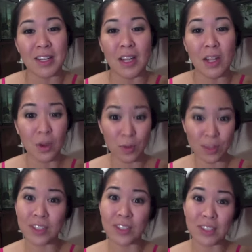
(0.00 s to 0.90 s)
going to
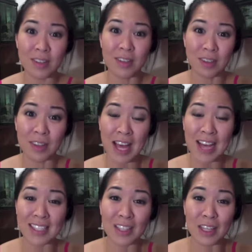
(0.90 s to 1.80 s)
load this
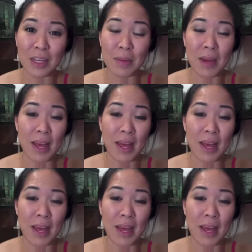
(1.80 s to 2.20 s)
last clip,